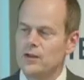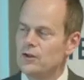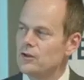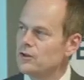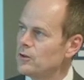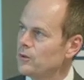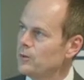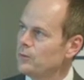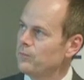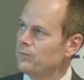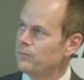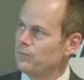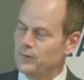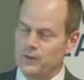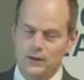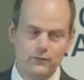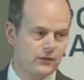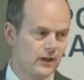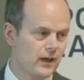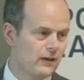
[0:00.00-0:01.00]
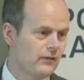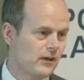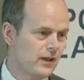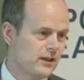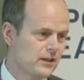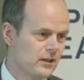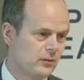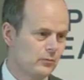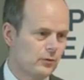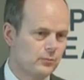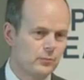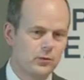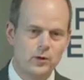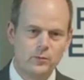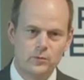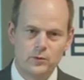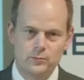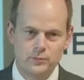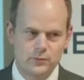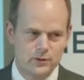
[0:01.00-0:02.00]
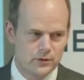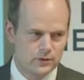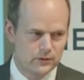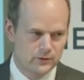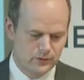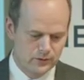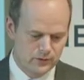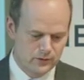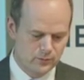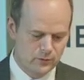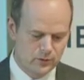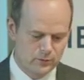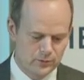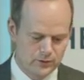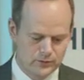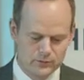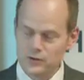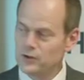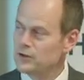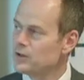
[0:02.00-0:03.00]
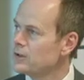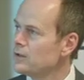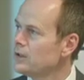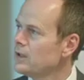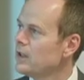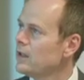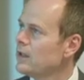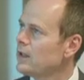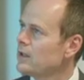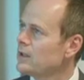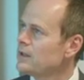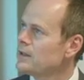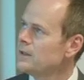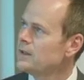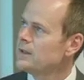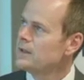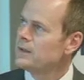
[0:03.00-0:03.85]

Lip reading: So very, very similar problem to what we've just heard.